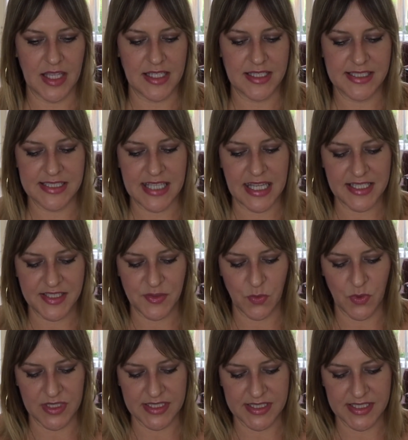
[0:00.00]
Assess
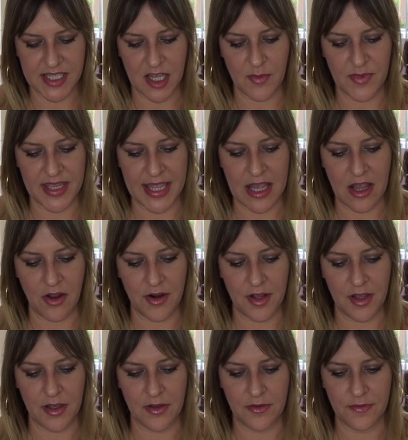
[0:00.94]
what's coming
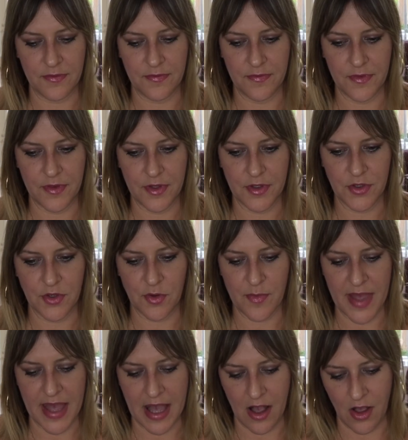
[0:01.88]
out of your
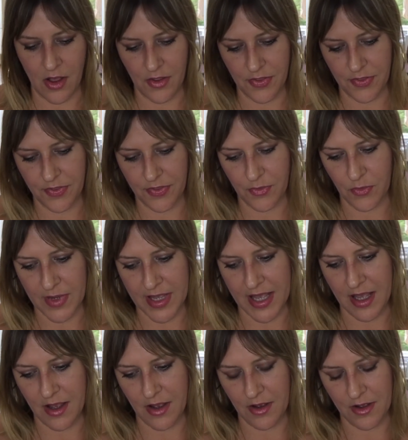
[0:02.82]
mouth.
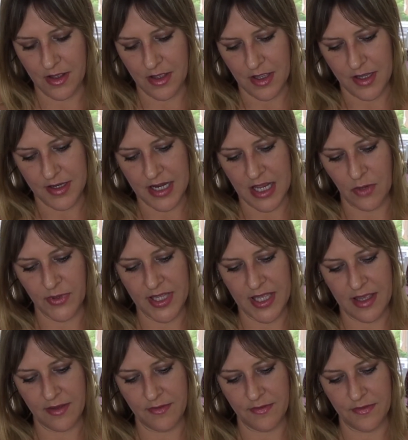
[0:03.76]
Wow. Now we
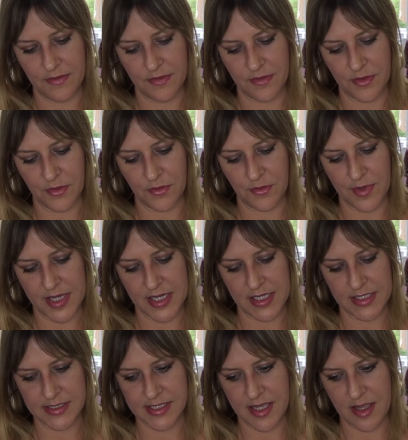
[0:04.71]
have the
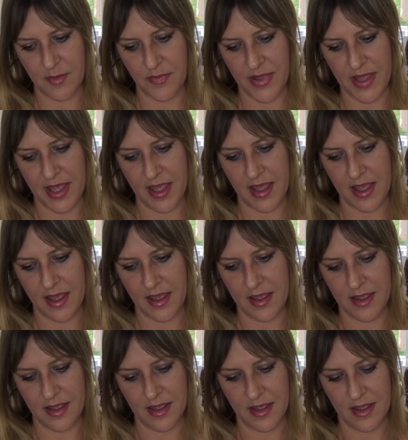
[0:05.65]
Reine d'Épée.
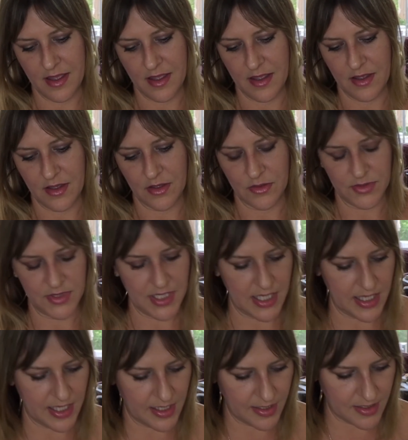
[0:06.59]
What the
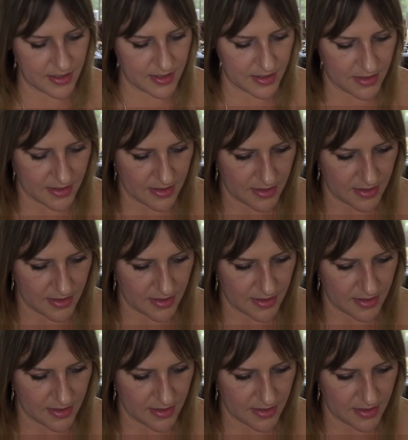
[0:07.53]
heck?